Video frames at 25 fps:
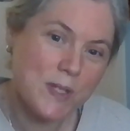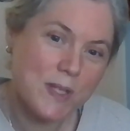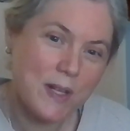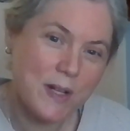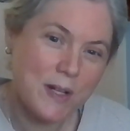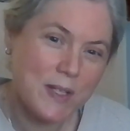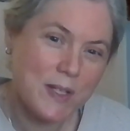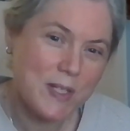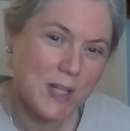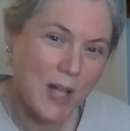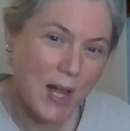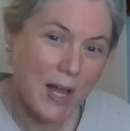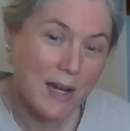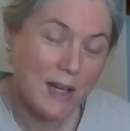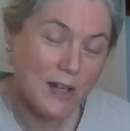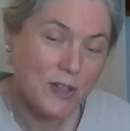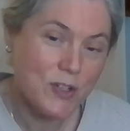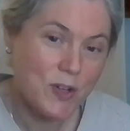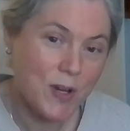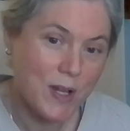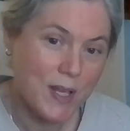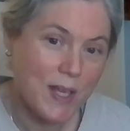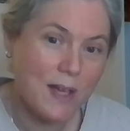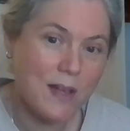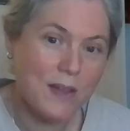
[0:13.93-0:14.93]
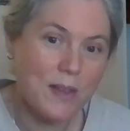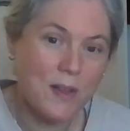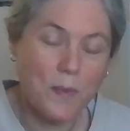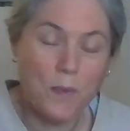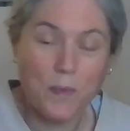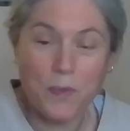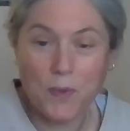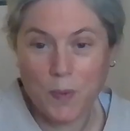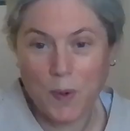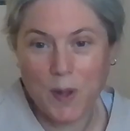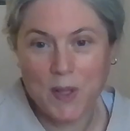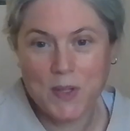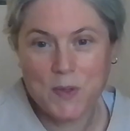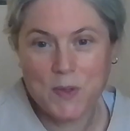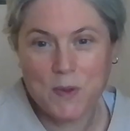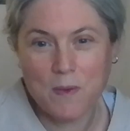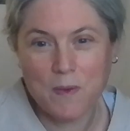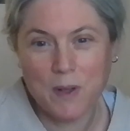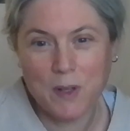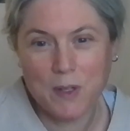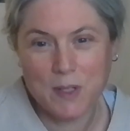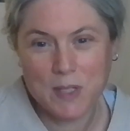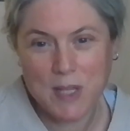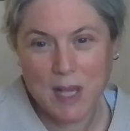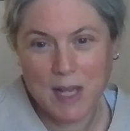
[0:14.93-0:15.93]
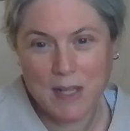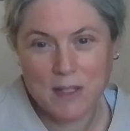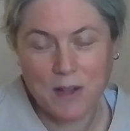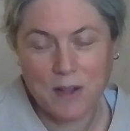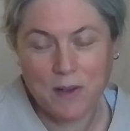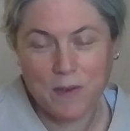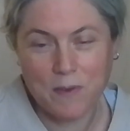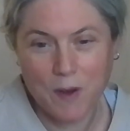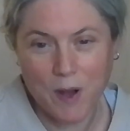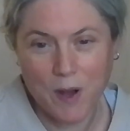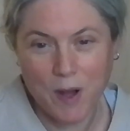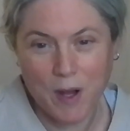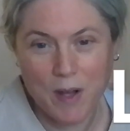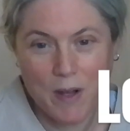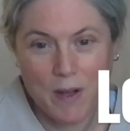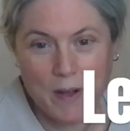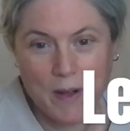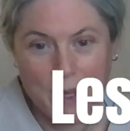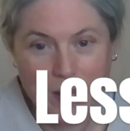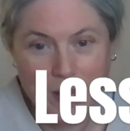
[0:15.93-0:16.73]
that are slightly trickier than the ones we've looked at so far.